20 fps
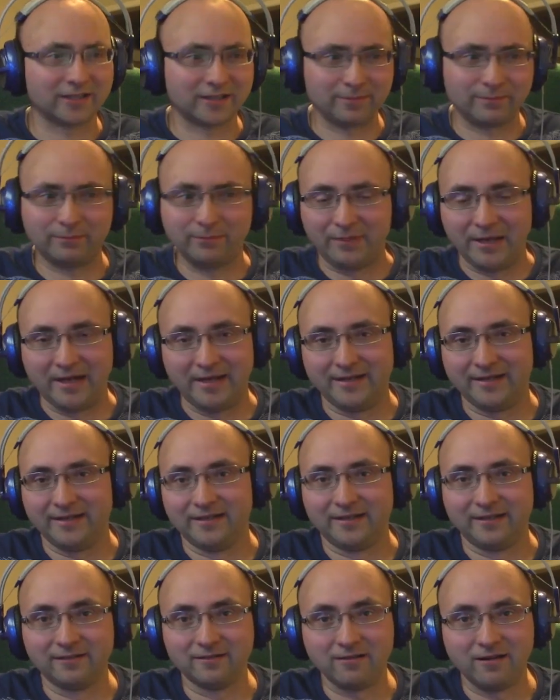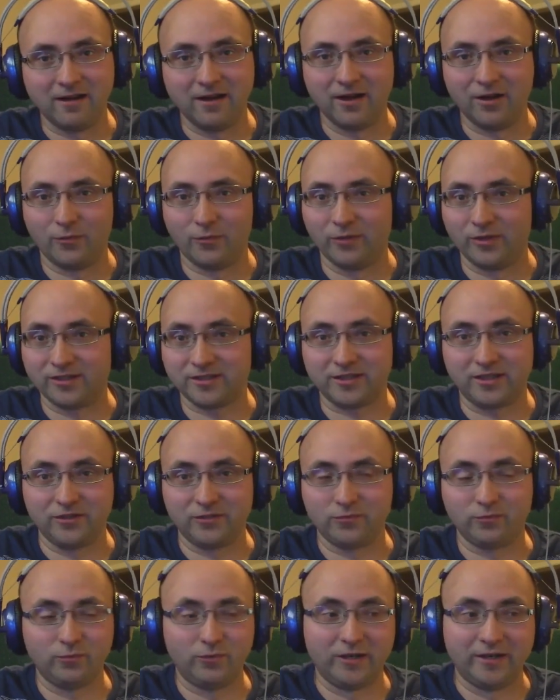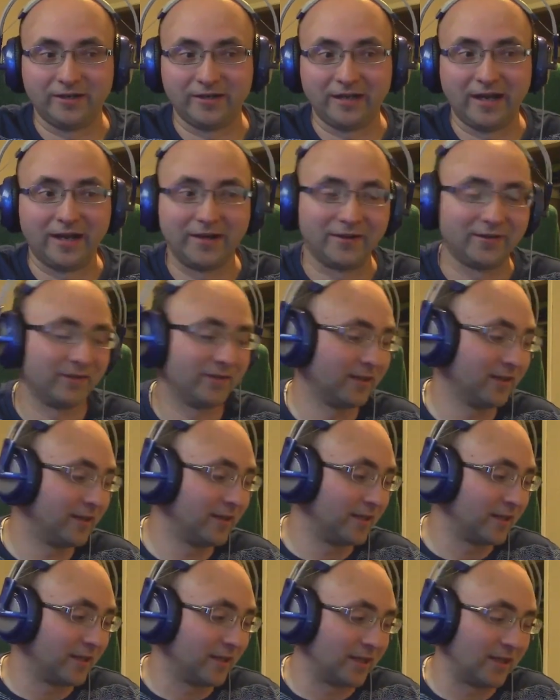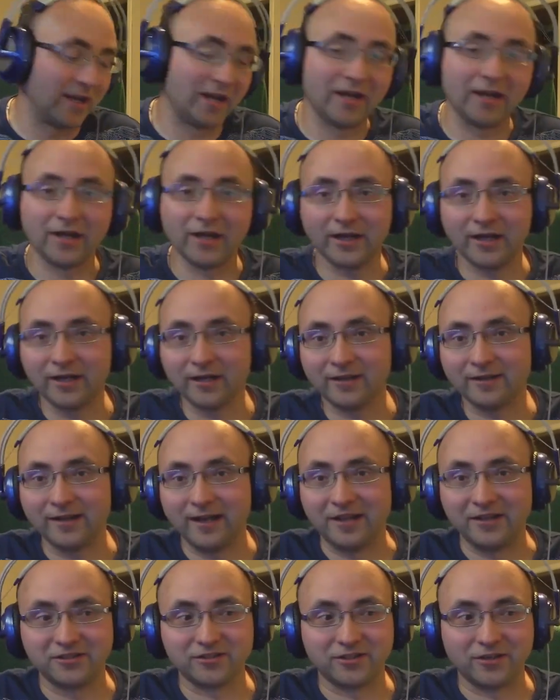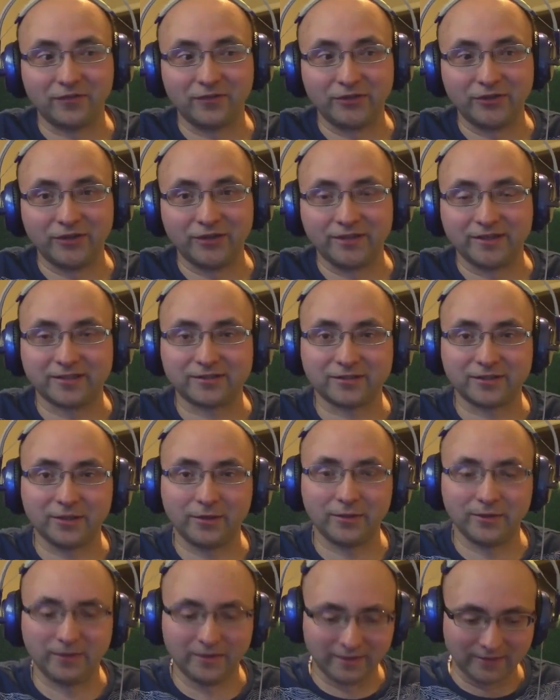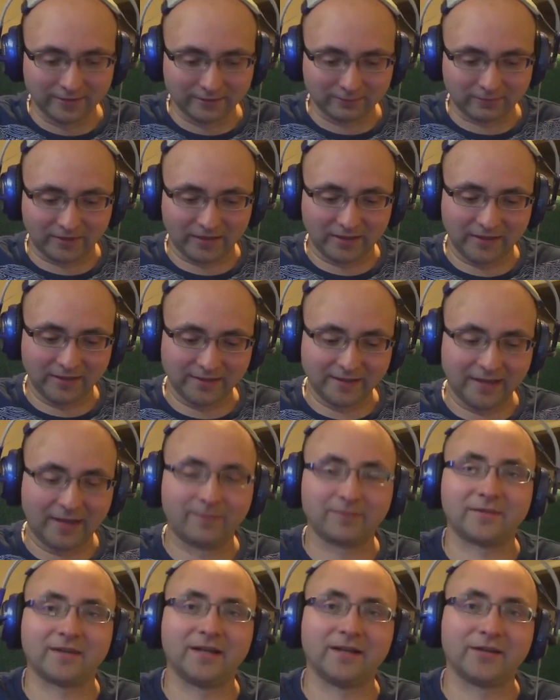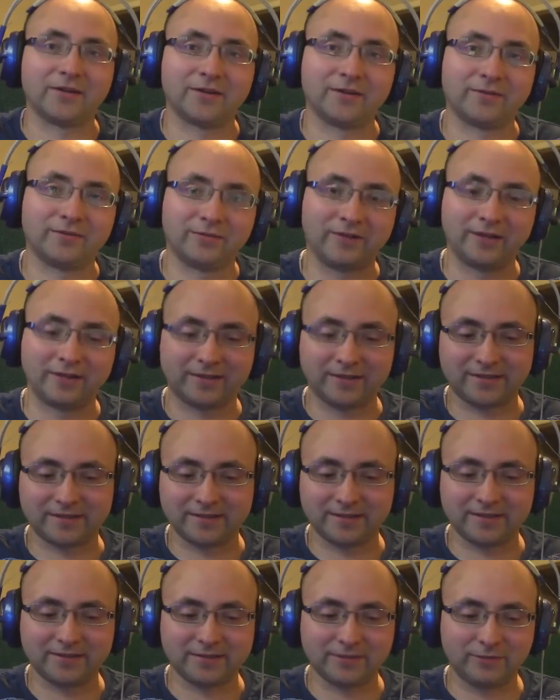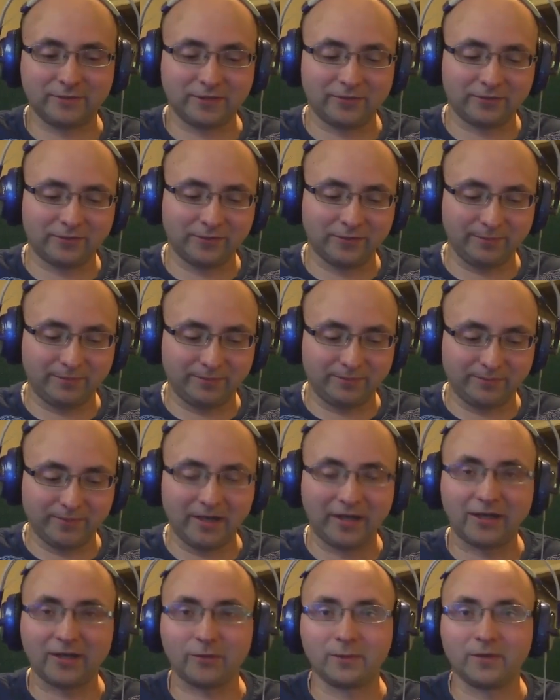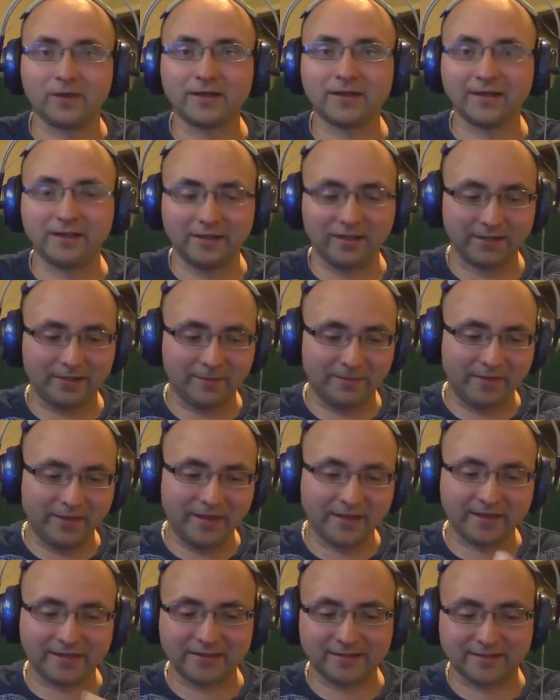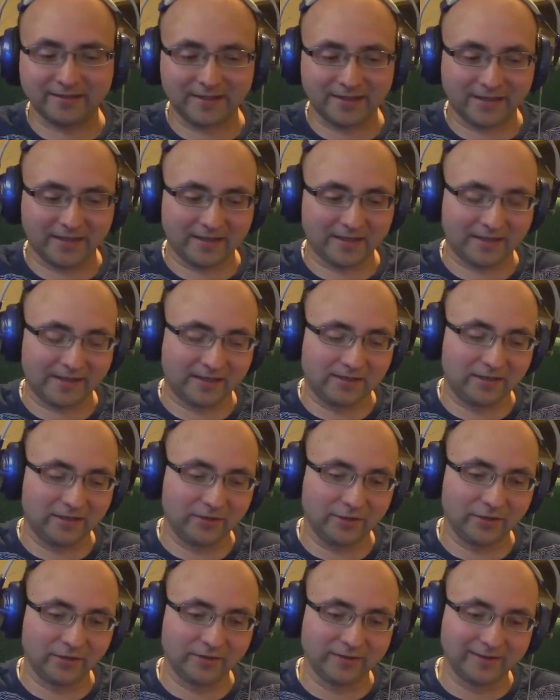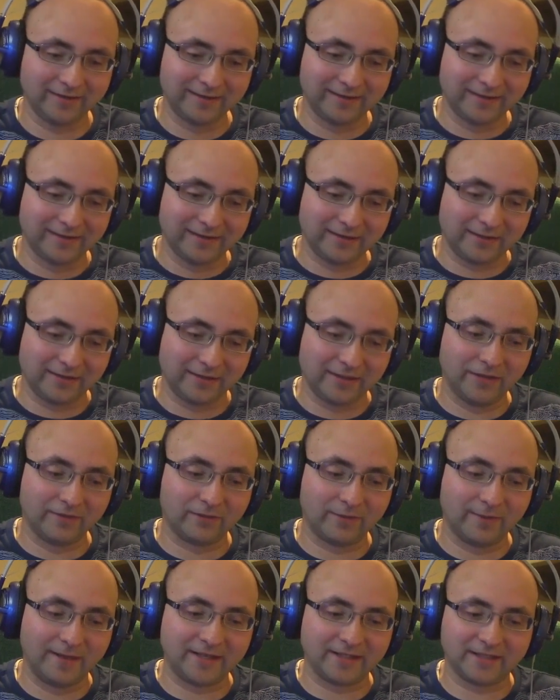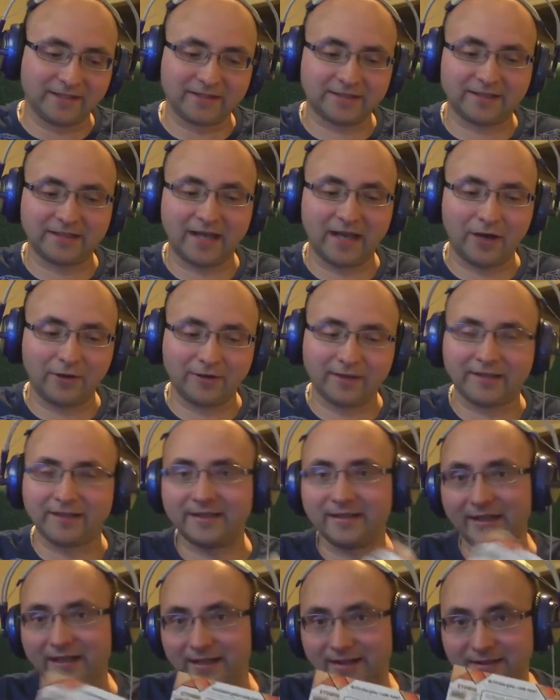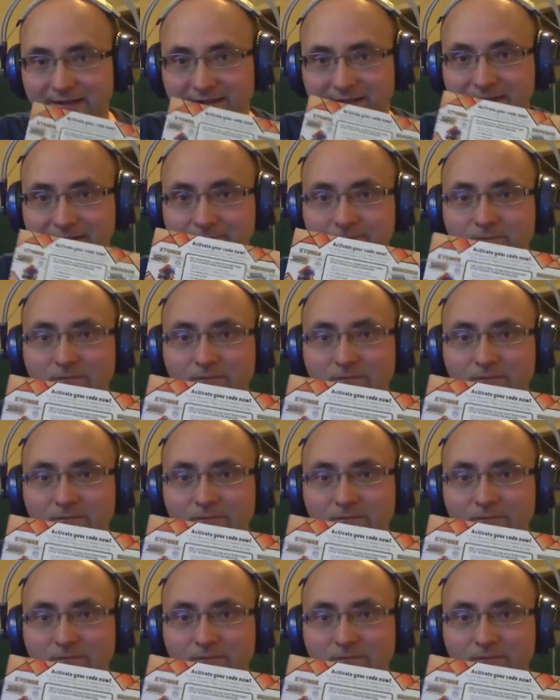depending on which where you're at and stuff and things. So, yeah, on the front it's just some wonderful artwork, and on the back it's uh, got all information as to how to get it,